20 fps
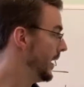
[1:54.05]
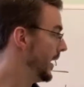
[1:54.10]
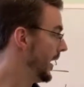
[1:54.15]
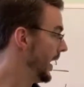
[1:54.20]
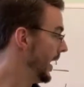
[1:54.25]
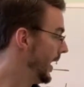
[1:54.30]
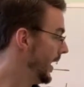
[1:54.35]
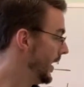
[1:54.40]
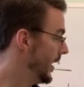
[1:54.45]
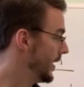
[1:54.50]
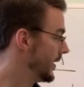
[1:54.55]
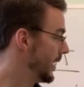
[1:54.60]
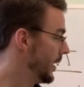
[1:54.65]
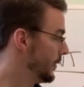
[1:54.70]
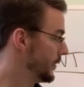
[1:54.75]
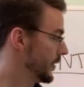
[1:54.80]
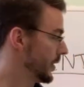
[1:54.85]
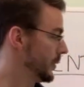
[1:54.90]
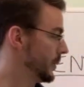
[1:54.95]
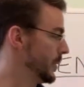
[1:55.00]
and I
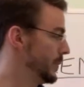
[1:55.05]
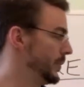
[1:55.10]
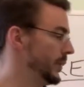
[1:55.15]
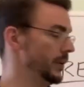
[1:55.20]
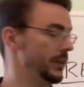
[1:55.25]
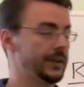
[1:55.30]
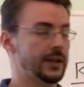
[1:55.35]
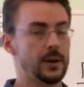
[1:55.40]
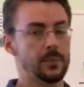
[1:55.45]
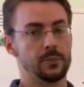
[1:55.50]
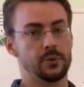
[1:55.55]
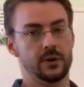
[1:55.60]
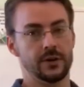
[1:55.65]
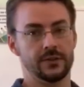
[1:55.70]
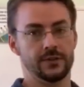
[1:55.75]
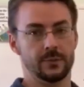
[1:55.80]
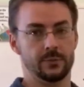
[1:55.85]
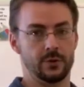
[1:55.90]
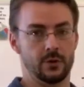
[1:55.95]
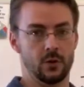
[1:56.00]
was going to be building up
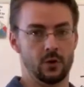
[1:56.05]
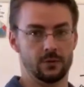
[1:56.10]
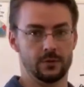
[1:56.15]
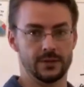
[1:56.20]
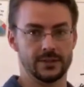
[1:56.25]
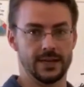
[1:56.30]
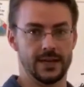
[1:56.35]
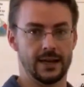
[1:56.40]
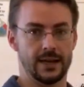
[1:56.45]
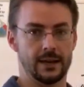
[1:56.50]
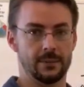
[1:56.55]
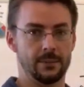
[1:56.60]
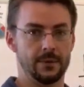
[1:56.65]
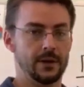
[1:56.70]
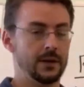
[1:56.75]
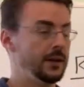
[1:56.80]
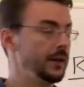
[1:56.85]
principal over time.